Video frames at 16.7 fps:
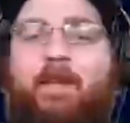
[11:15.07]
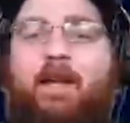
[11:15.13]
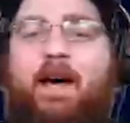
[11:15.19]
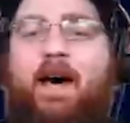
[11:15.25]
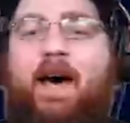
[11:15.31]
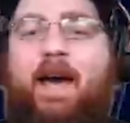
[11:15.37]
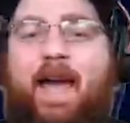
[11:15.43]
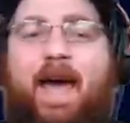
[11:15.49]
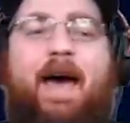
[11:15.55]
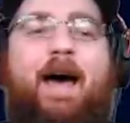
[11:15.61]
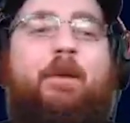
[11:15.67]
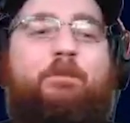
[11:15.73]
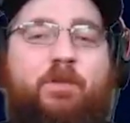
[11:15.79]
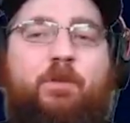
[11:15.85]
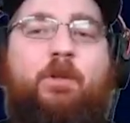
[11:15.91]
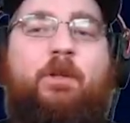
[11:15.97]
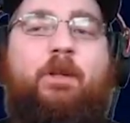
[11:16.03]
I
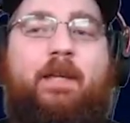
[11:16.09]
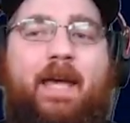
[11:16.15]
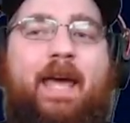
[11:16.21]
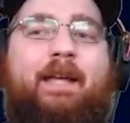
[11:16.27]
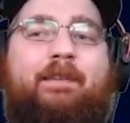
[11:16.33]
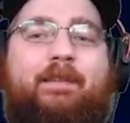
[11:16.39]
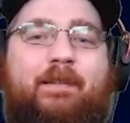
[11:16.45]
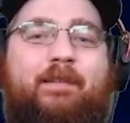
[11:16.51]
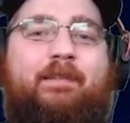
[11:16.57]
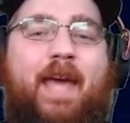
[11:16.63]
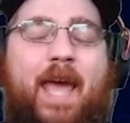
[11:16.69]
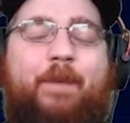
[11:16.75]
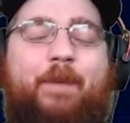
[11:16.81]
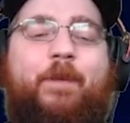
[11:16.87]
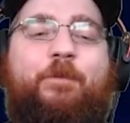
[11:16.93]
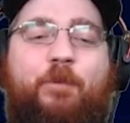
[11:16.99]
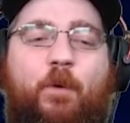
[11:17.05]
absolutely hate this
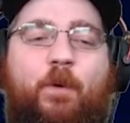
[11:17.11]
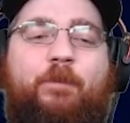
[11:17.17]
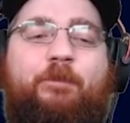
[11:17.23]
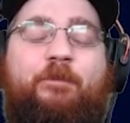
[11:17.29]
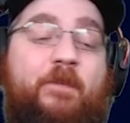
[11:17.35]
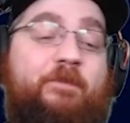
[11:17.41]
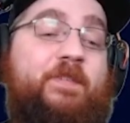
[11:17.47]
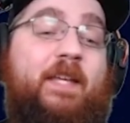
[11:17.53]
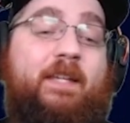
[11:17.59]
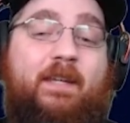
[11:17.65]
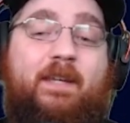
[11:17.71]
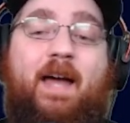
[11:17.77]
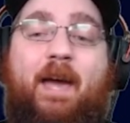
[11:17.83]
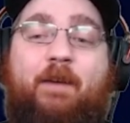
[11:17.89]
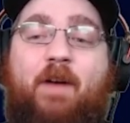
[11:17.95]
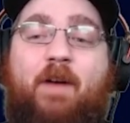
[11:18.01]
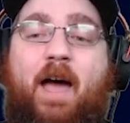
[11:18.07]
game. It's 450 to
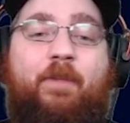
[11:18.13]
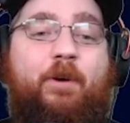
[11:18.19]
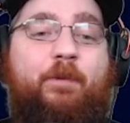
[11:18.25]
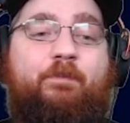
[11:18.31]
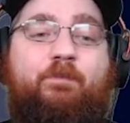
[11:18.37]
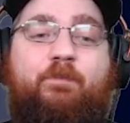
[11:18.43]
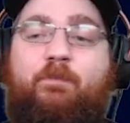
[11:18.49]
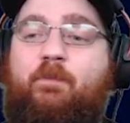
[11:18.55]
9 rather.